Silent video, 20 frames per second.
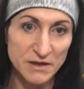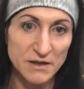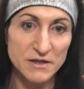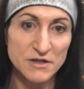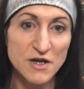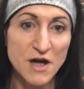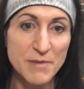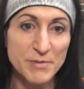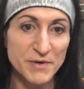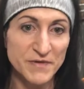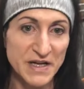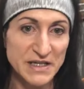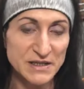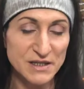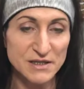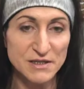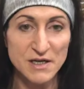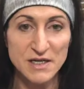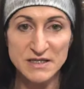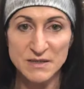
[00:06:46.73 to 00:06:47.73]
type of
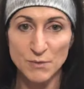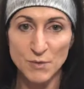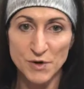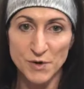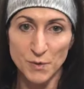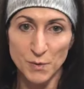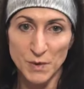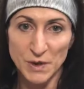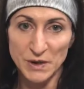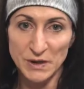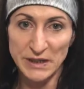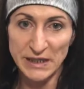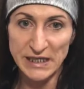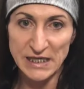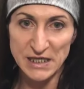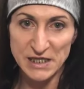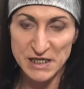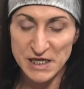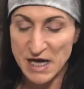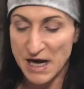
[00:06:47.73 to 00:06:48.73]
exercise than what it will
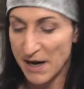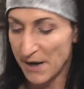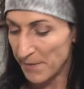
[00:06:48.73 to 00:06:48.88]
in